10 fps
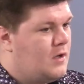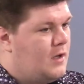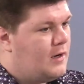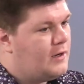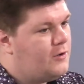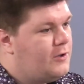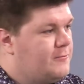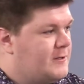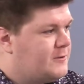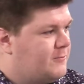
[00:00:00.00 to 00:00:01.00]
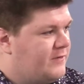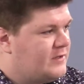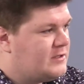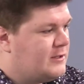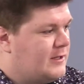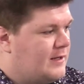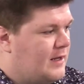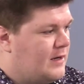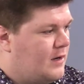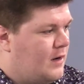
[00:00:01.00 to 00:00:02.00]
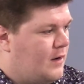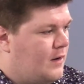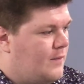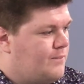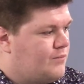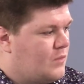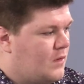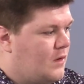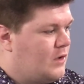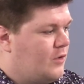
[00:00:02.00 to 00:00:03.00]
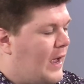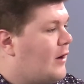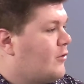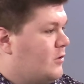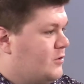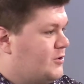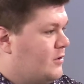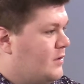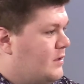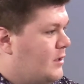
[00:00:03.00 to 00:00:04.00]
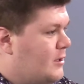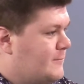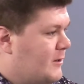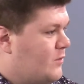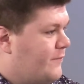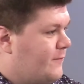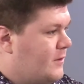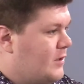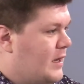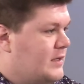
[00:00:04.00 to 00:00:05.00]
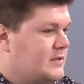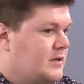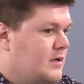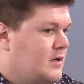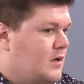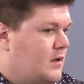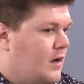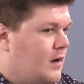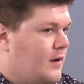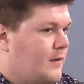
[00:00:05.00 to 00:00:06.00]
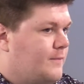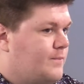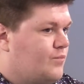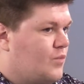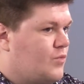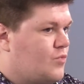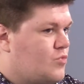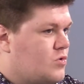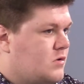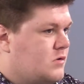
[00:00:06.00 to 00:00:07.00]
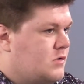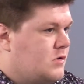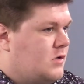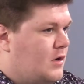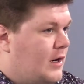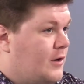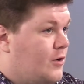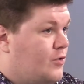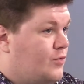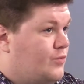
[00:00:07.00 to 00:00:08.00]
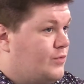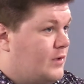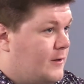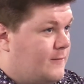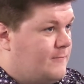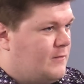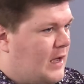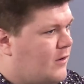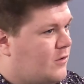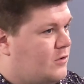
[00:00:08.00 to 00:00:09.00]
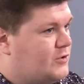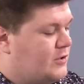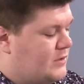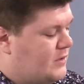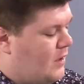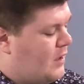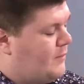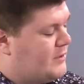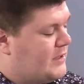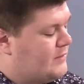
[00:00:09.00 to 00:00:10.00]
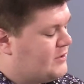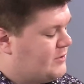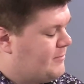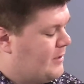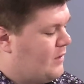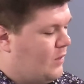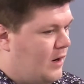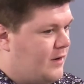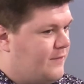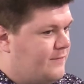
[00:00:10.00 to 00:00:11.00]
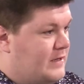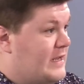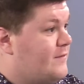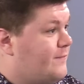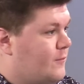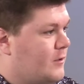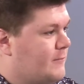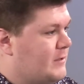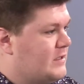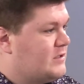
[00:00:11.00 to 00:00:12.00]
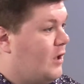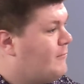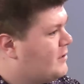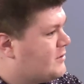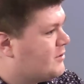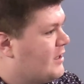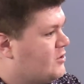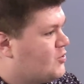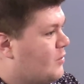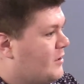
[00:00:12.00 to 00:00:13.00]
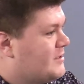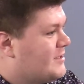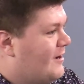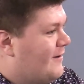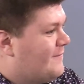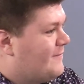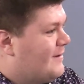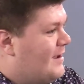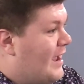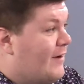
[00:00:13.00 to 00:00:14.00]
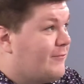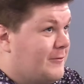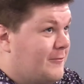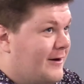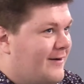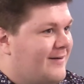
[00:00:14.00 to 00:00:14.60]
And I know you had mentioned previously that, you know, agriculture is a big one for you guys. And I know agriculture, a couple of times there's been a lot of need for it because a lot of places are getting short on stuff everywhere.